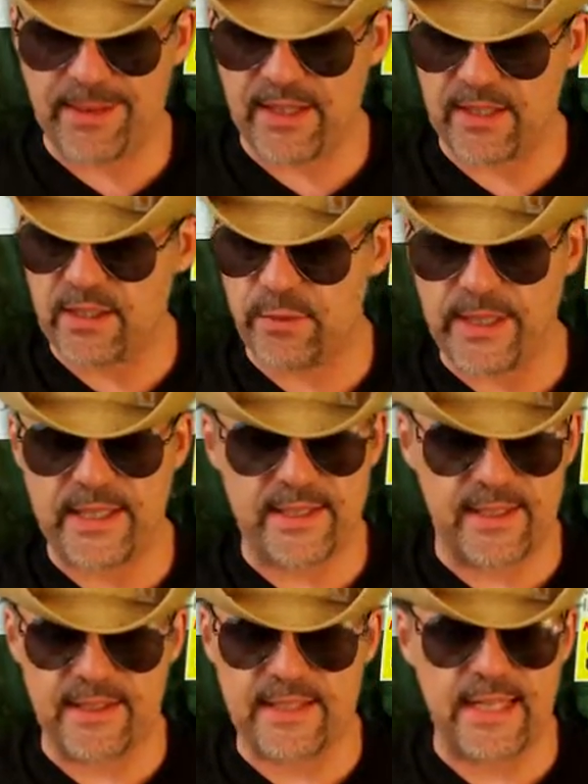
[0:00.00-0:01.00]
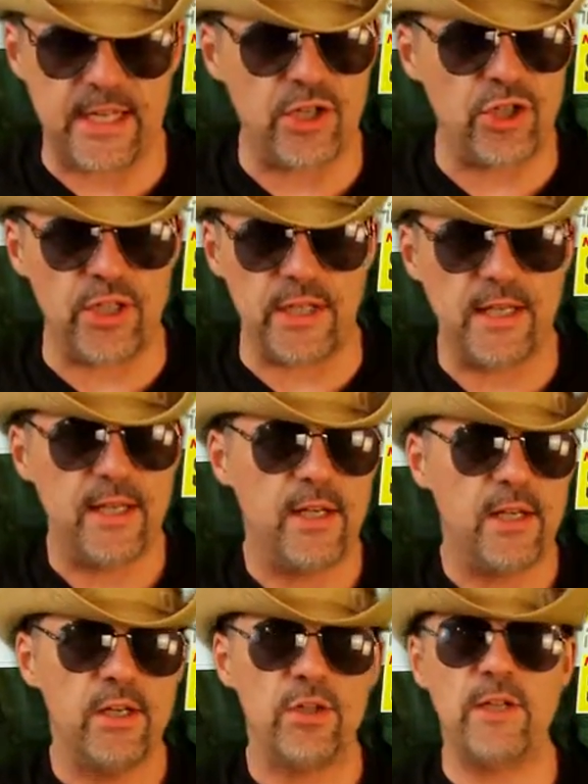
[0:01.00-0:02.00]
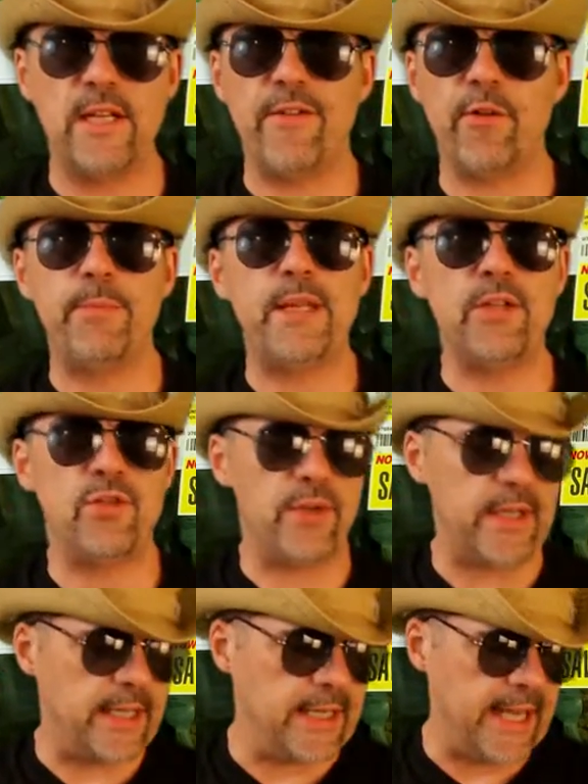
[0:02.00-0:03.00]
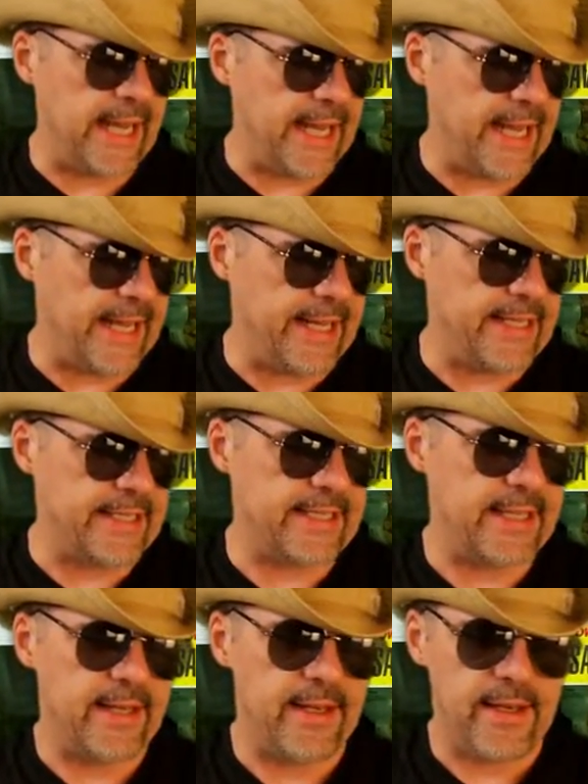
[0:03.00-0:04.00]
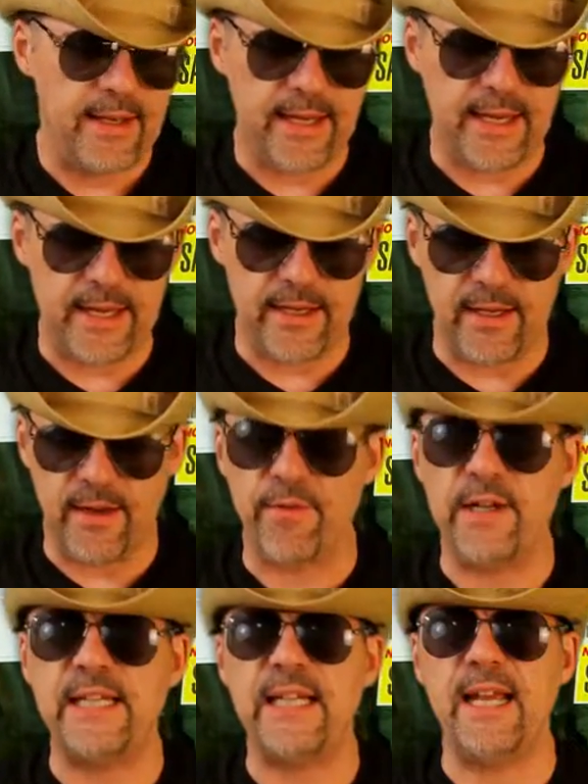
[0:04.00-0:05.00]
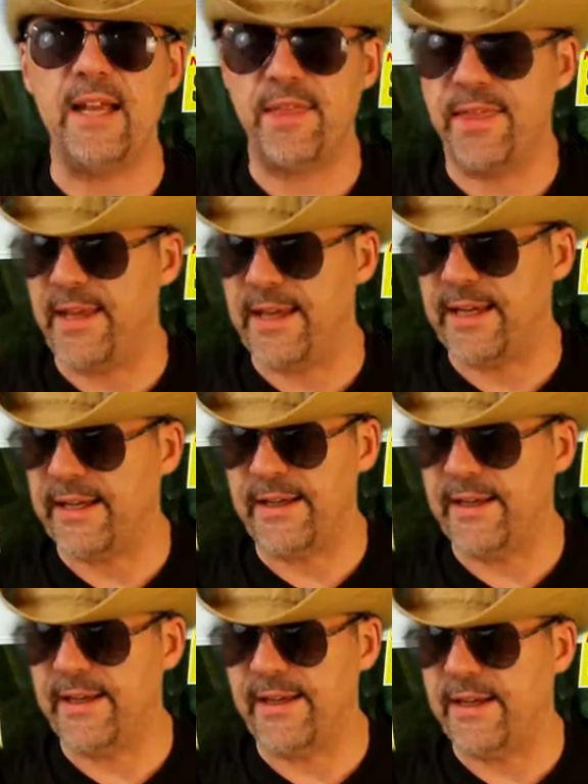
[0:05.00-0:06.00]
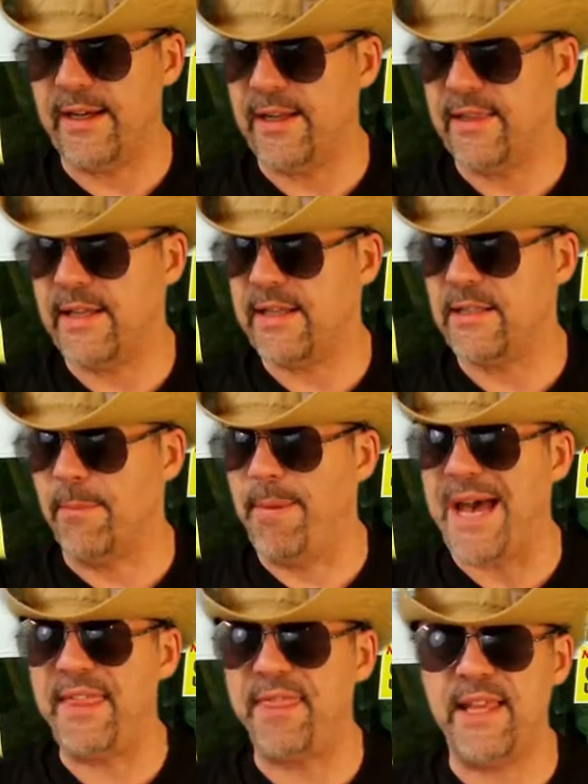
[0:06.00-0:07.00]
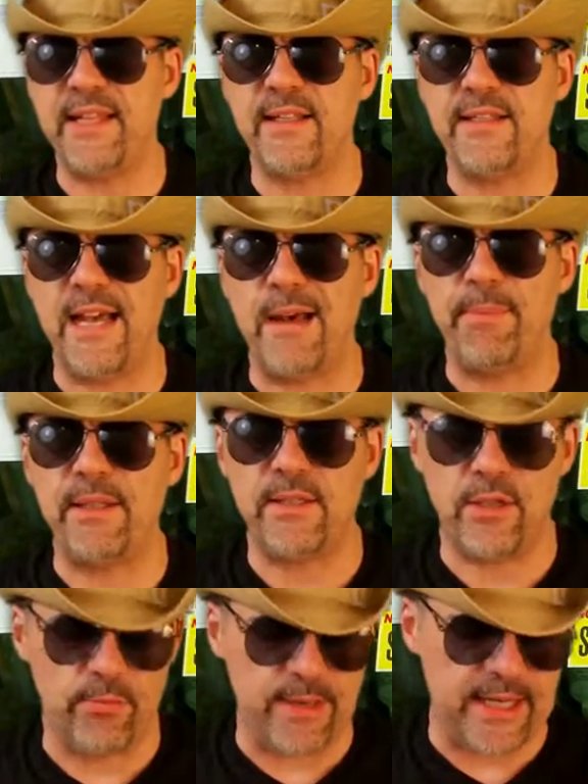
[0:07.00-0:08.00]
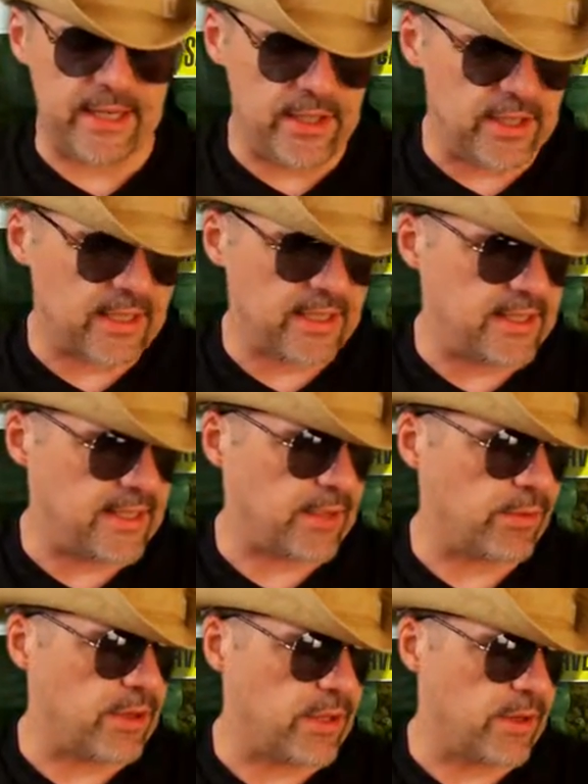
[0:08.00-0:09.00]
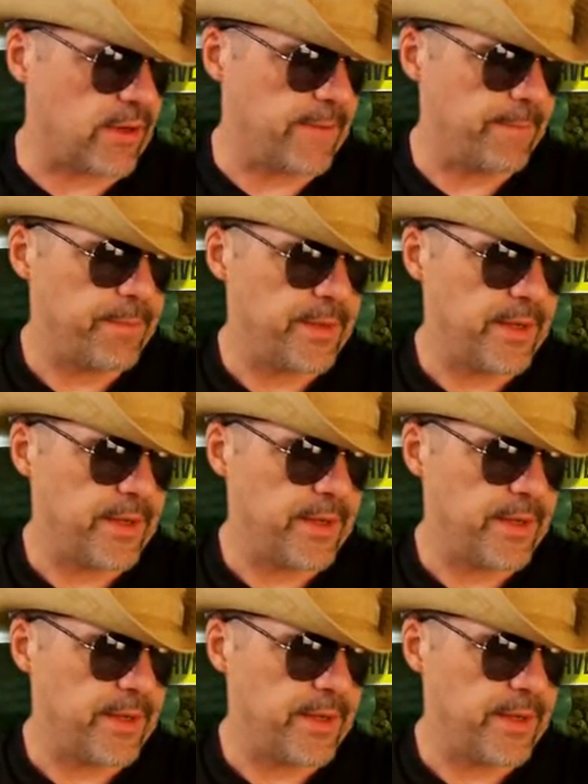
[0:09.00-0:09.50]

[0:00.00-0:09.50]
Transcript: about the sweet sensation should never be treated as a everyday thing. I think it's a bad thing that's happened to humanity. Just stick with your